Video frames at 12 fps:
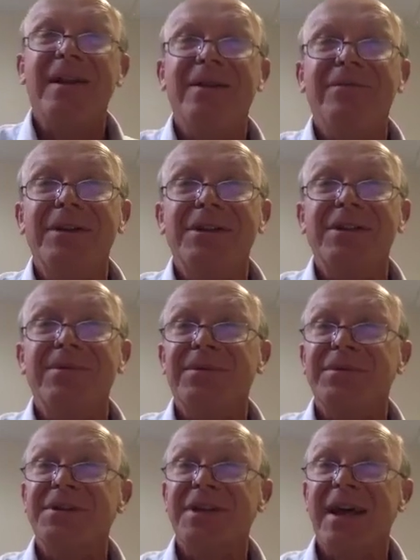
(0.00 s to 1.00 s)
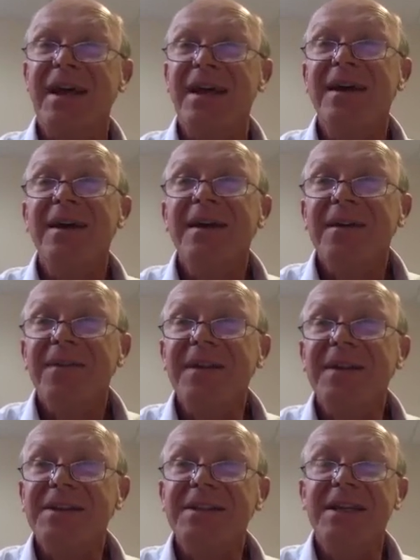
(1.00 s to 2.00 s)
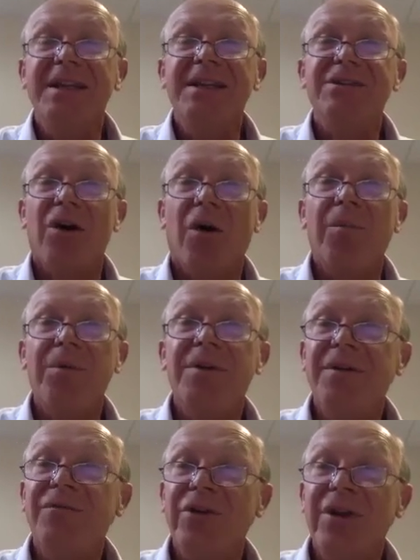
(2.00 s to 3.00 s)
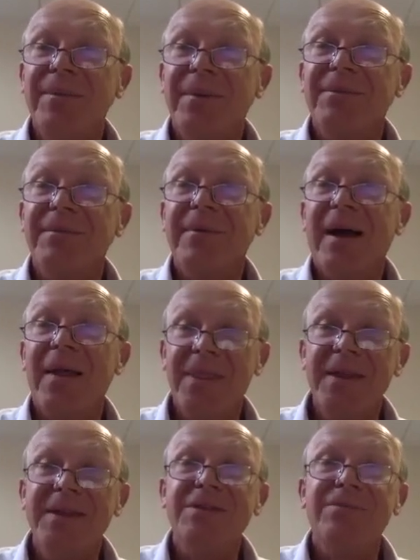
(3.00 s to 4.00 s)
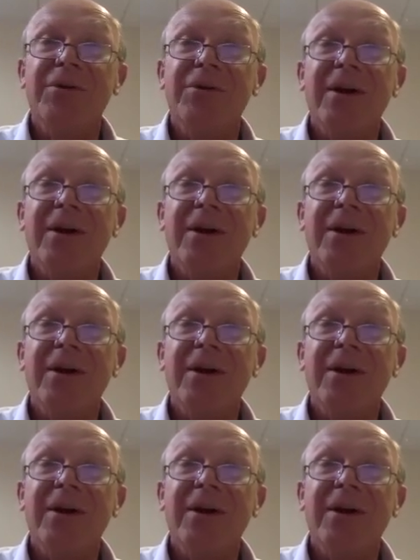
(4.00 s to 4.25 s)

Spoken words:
reasonable to say, this needs operative treatment, and this is what I